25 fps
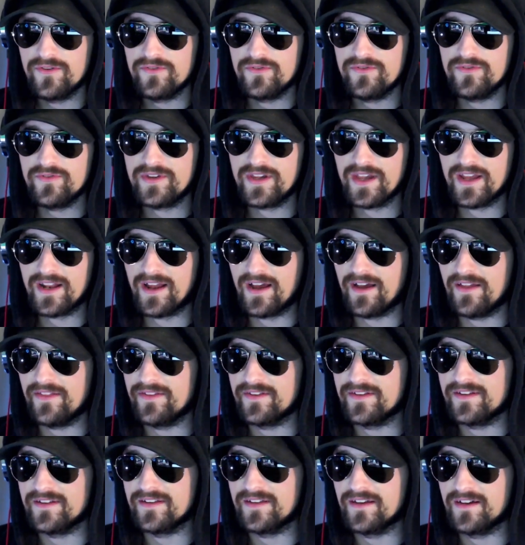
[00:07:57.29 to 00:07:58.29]
You get out
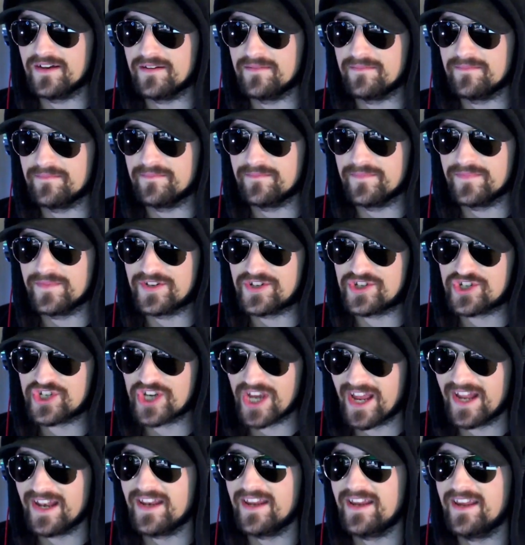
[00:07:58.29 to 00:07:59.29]
the um the
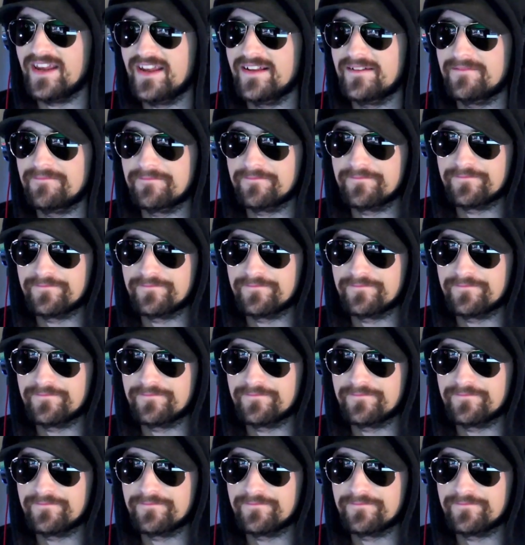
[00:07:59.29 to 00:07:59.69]
chanting,